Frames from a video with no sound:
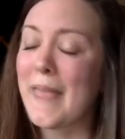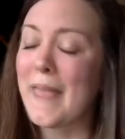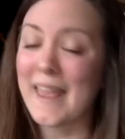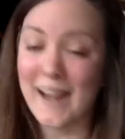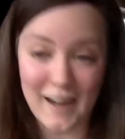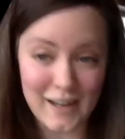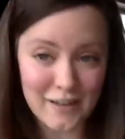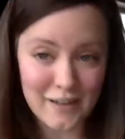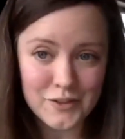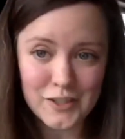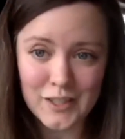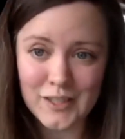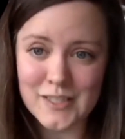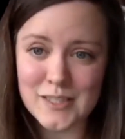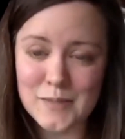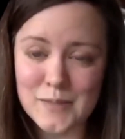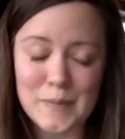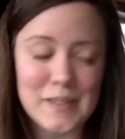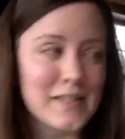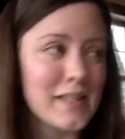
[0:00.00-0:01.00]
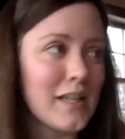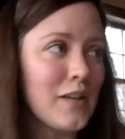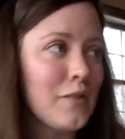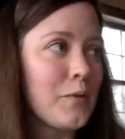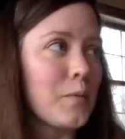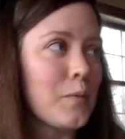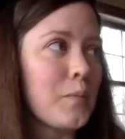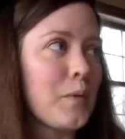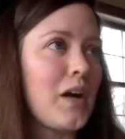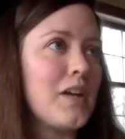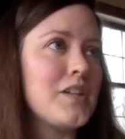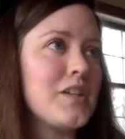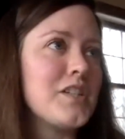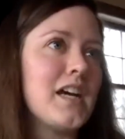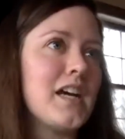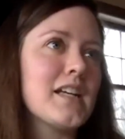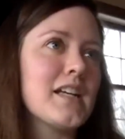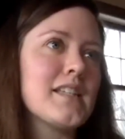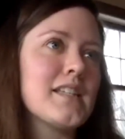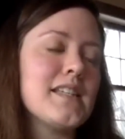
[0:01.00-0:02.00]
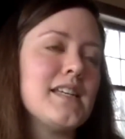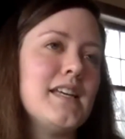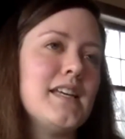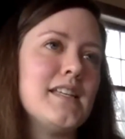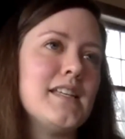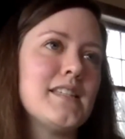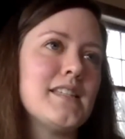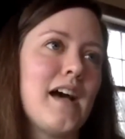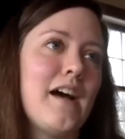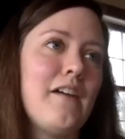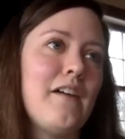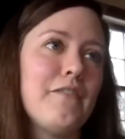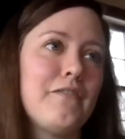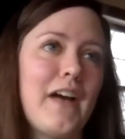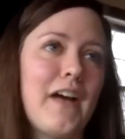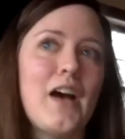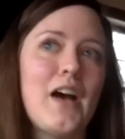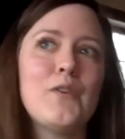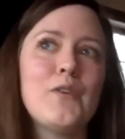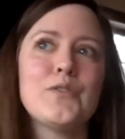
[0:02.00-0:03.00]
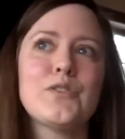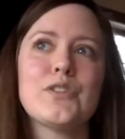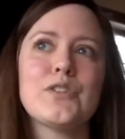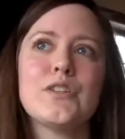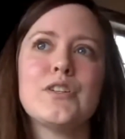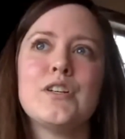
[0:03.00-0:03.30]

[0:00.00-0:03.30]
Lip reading: and I have done this myself with projects, is I've found